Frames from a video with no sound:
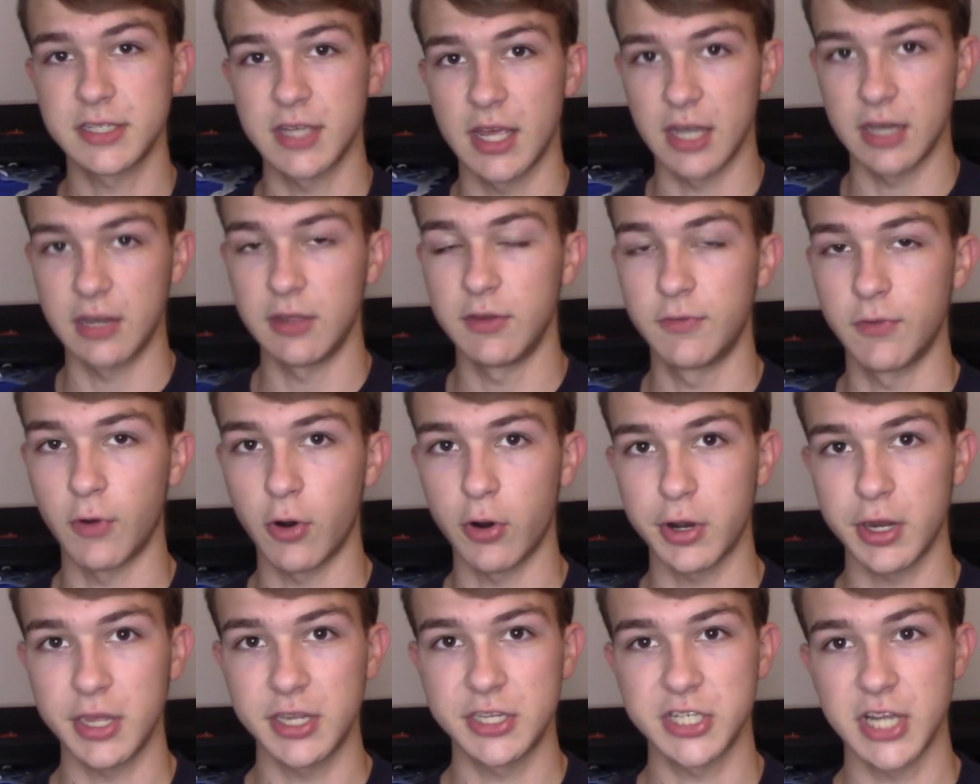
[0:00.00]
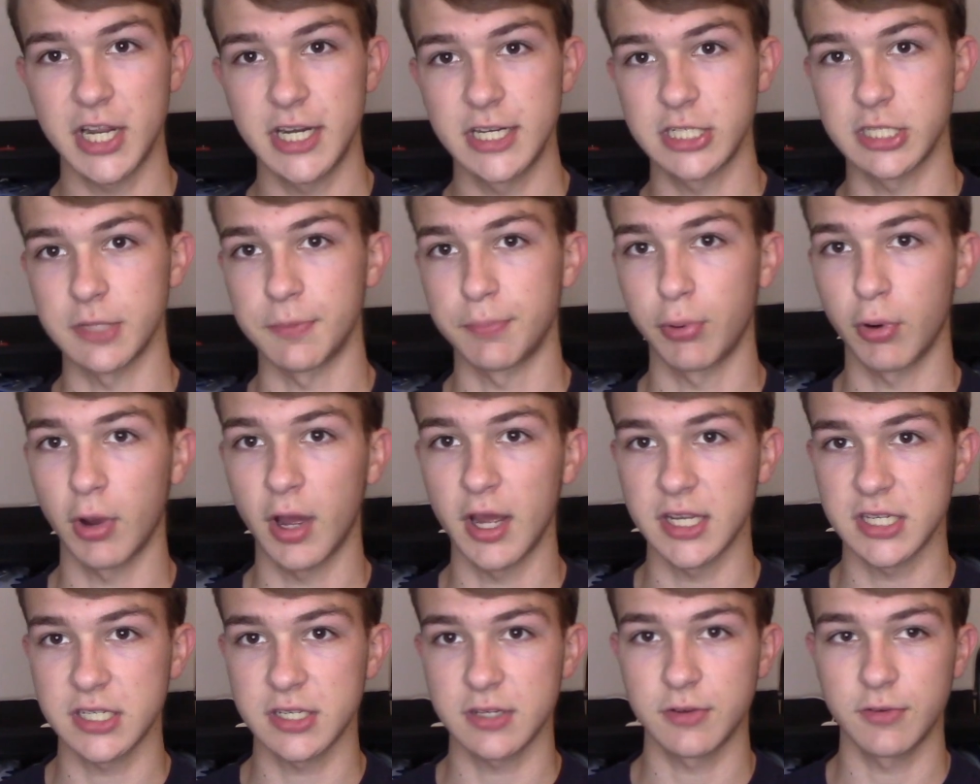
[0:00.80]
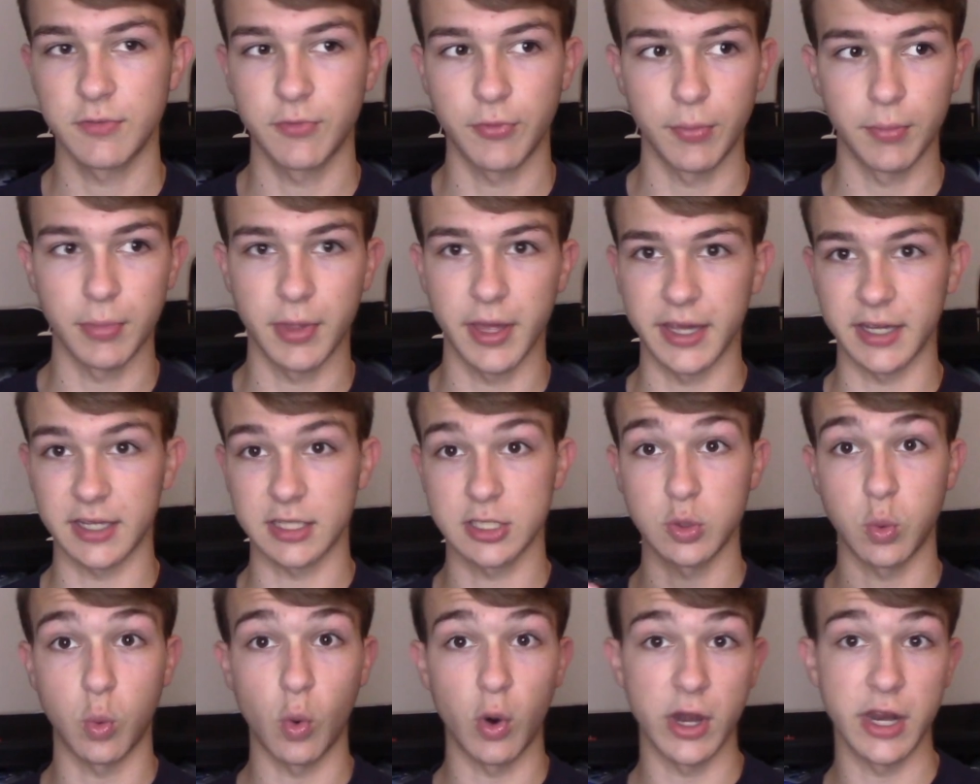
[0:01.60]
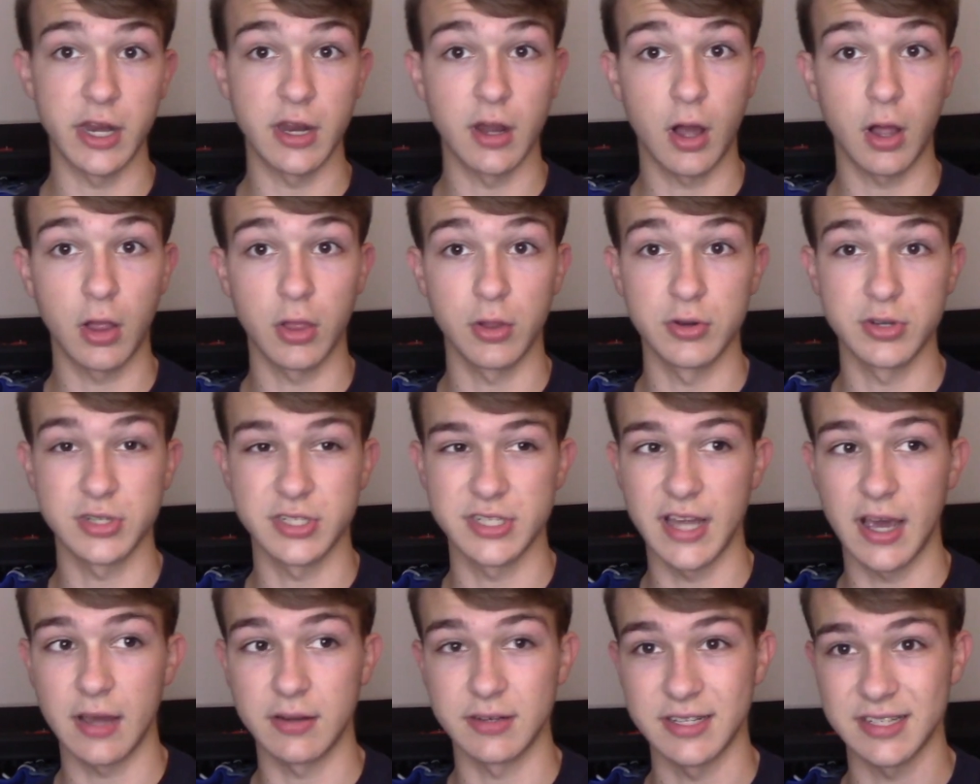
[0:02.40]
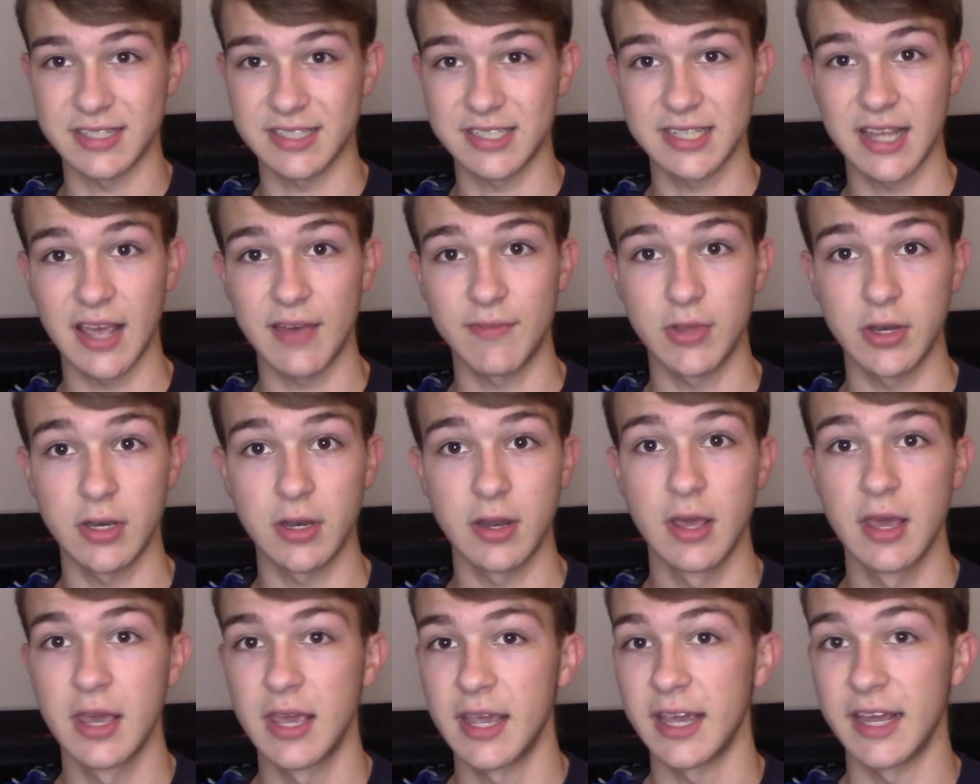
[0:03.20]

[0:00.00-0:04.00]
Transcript: and you've already changed the price from like $20 down to $7